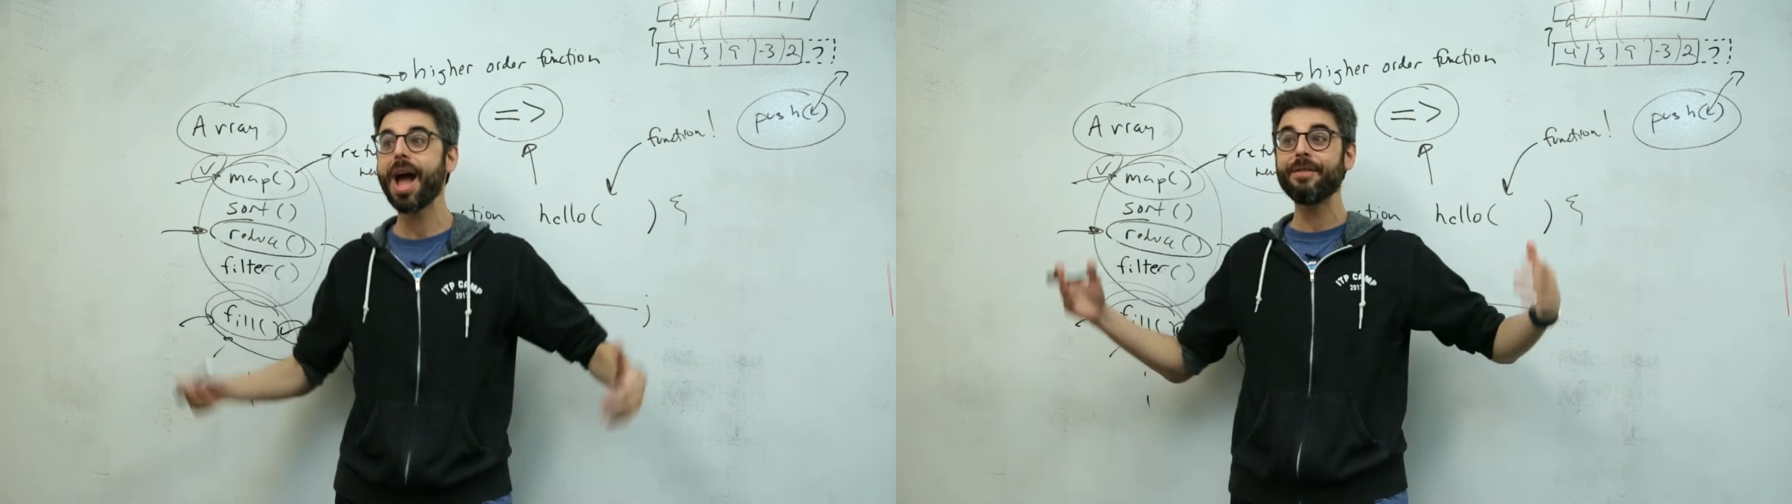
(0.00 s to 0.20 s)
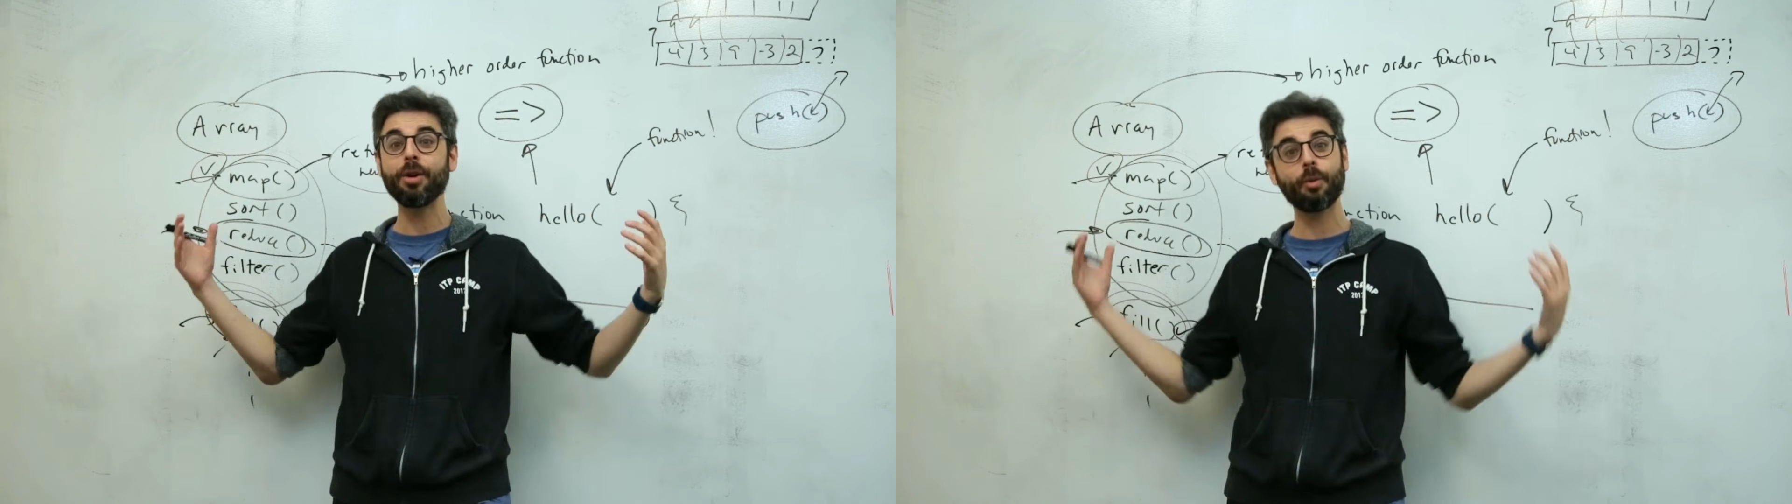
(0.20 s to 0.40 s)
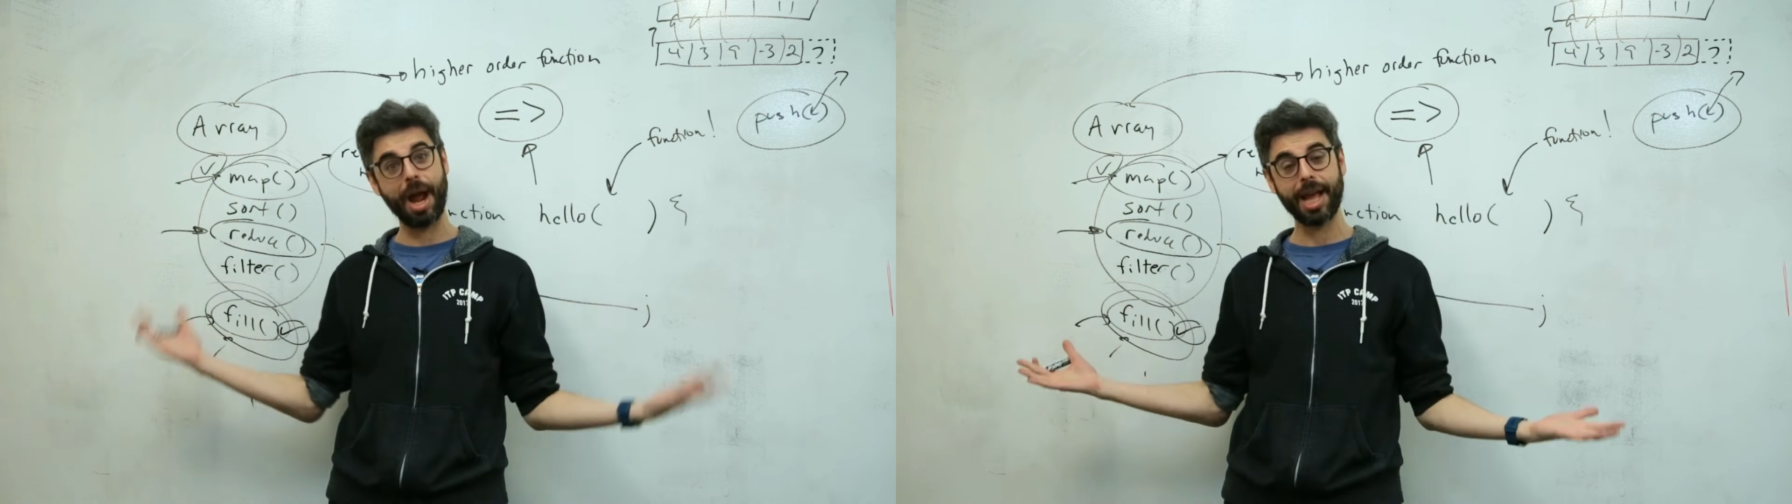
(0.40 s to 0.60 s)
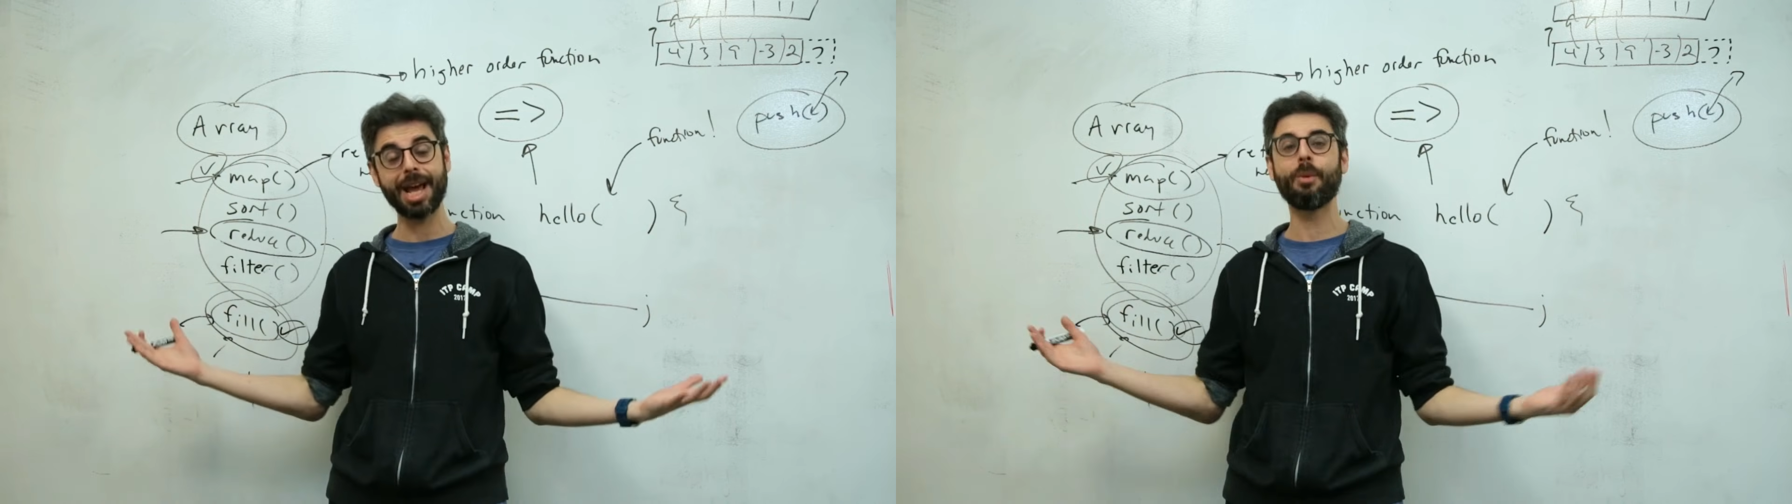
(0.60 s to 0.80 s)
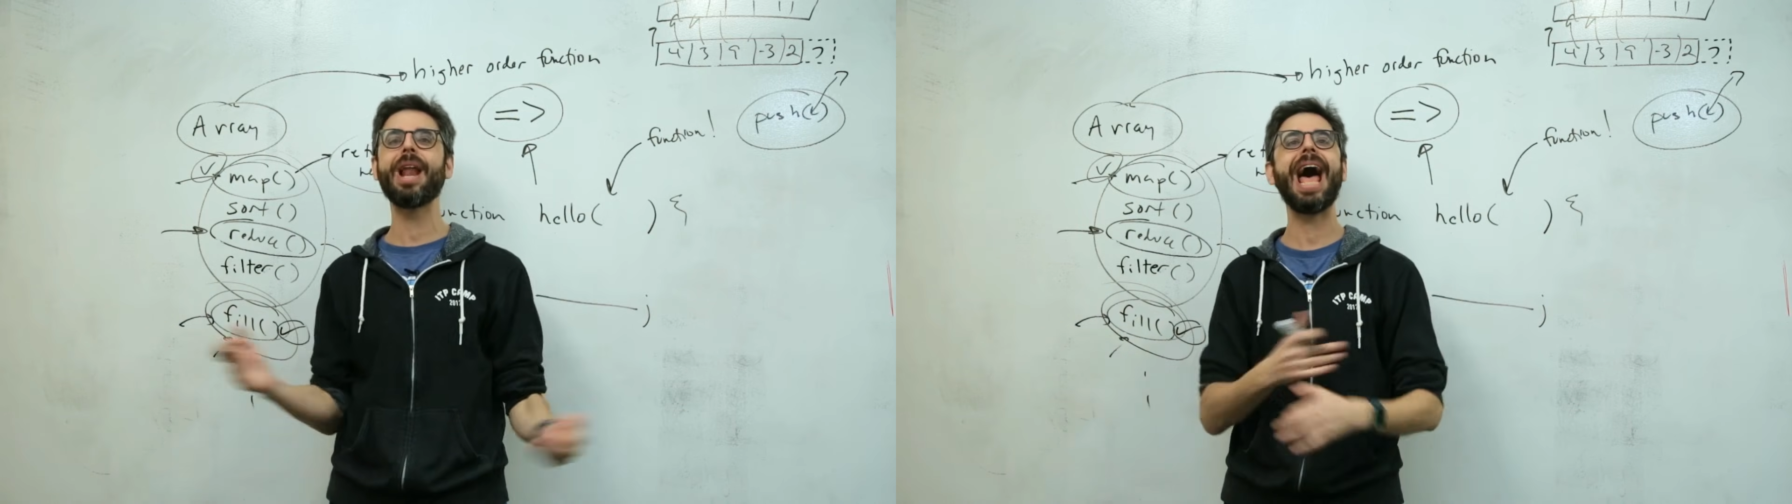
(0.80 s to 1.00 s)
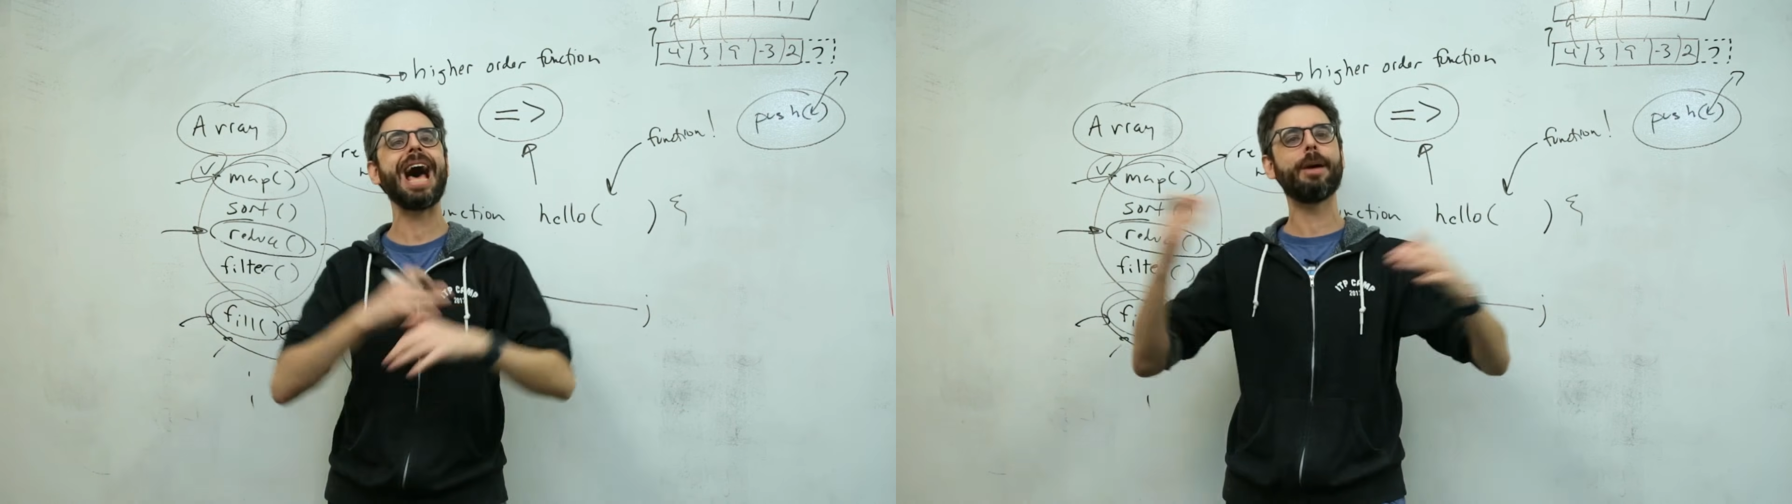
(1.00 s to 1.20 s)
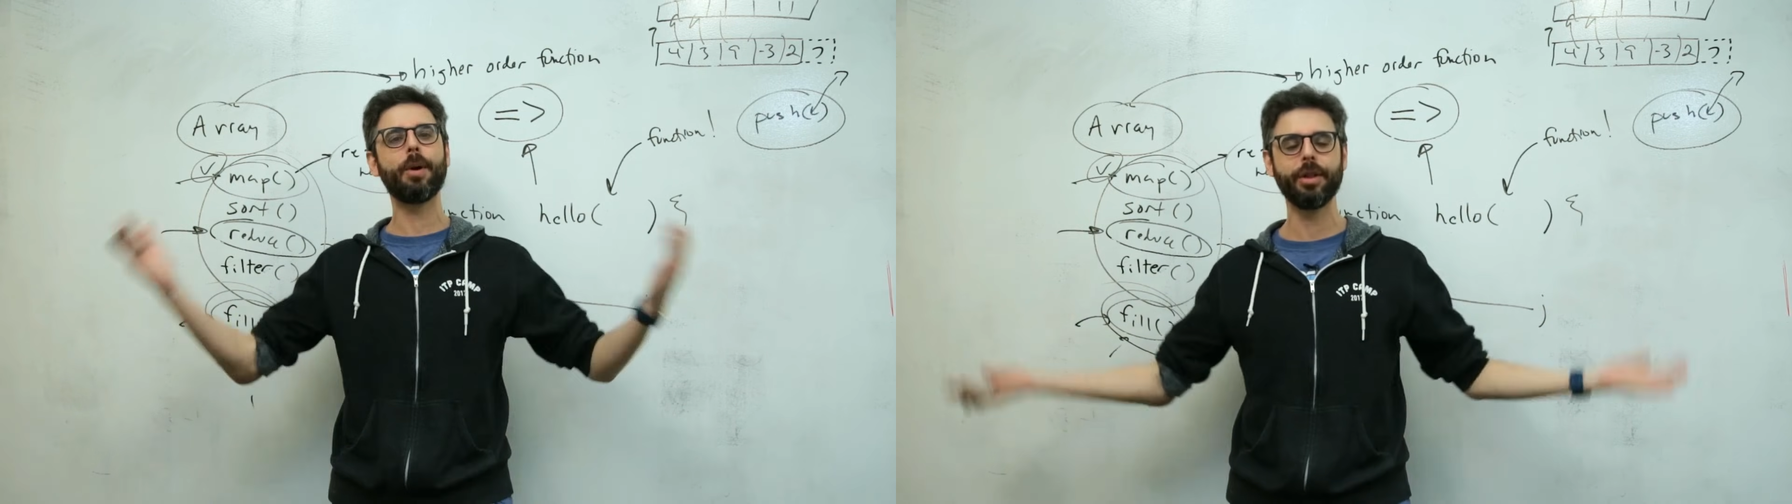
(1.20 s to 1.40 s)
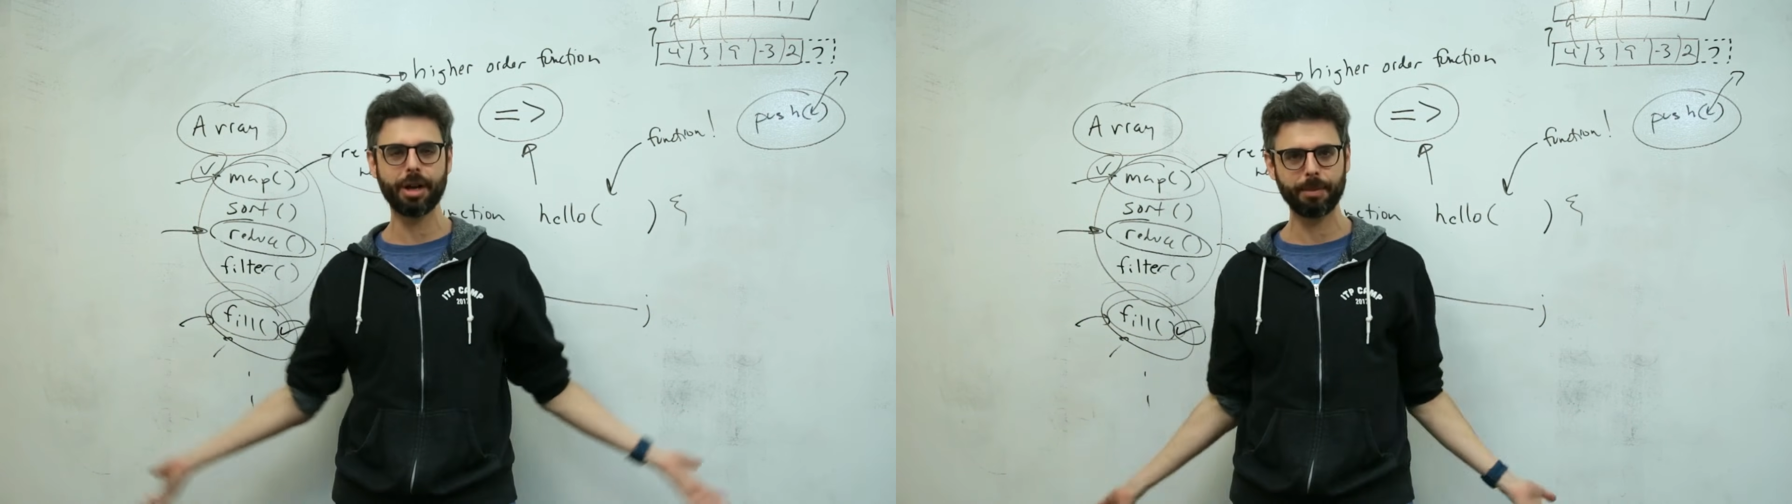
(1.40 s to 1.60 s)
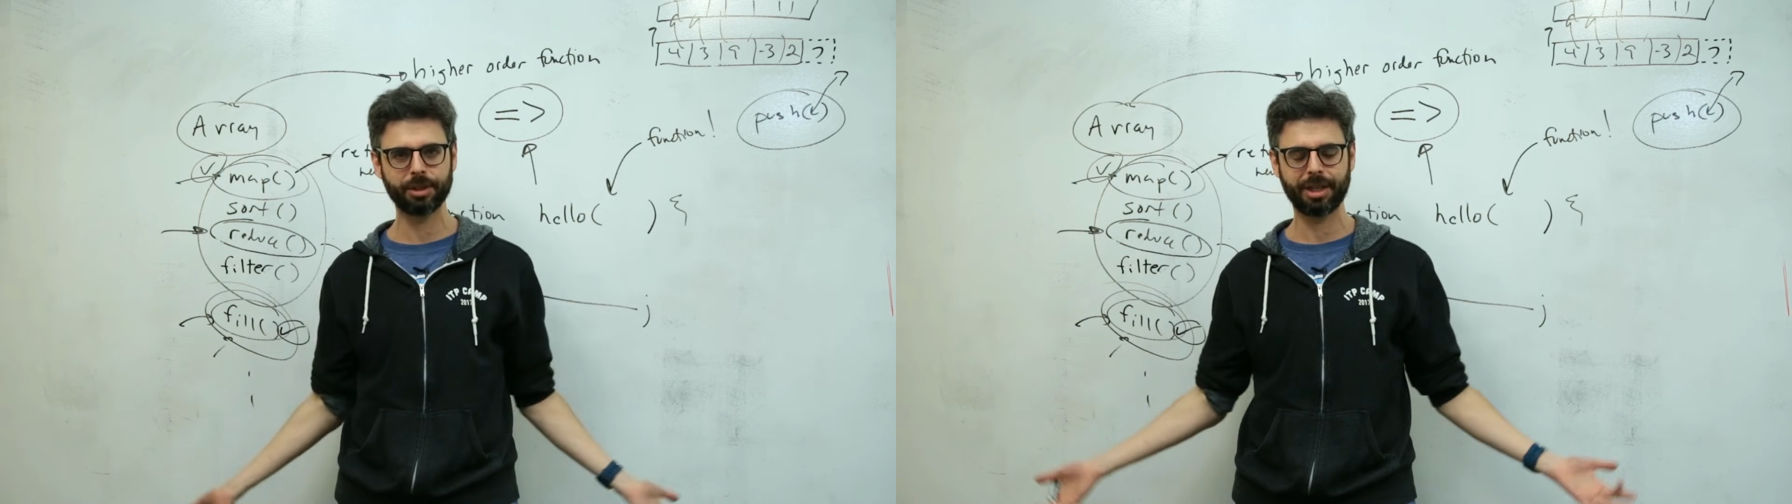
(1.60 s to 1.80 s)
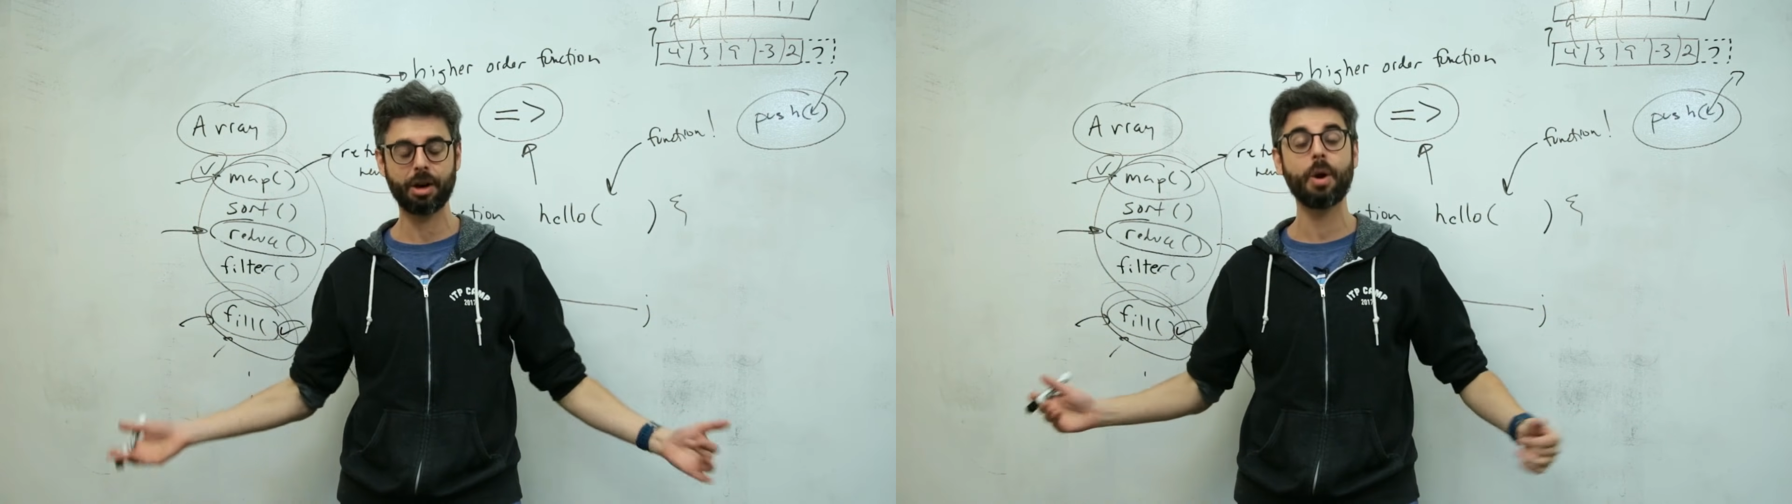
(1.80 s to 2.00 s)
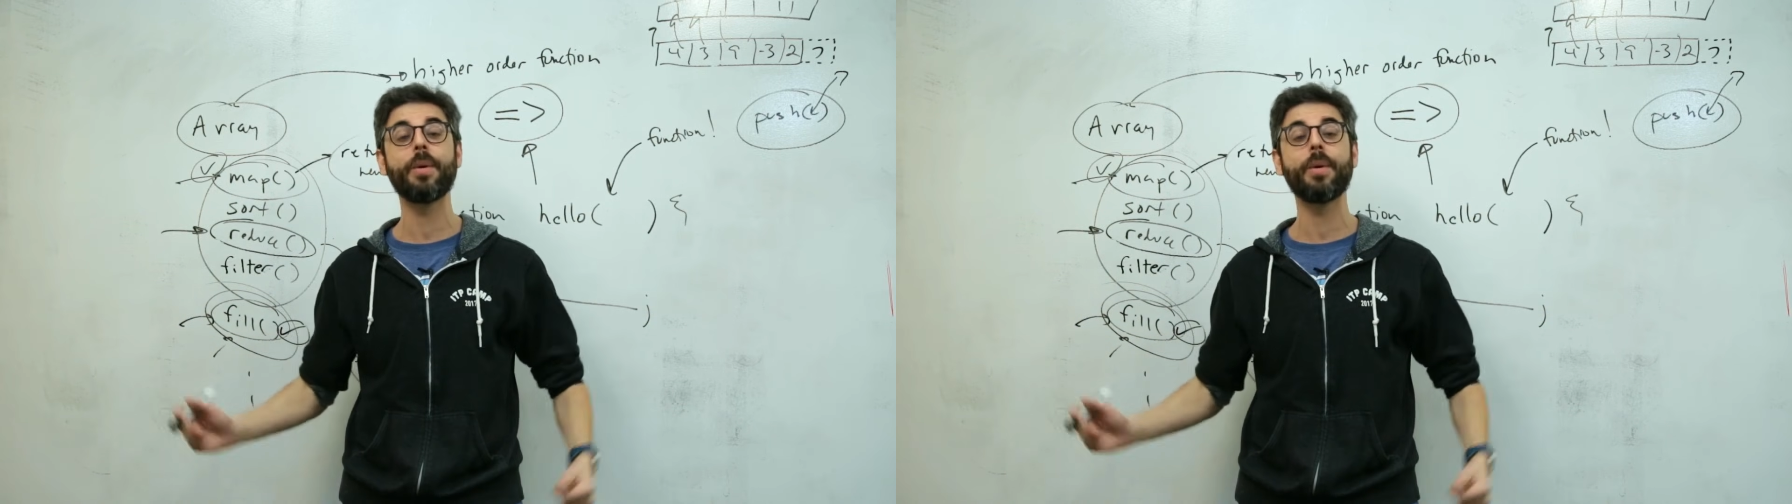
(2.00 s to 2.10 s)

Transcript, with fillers: I have an array and I want to add up all the numbers in it,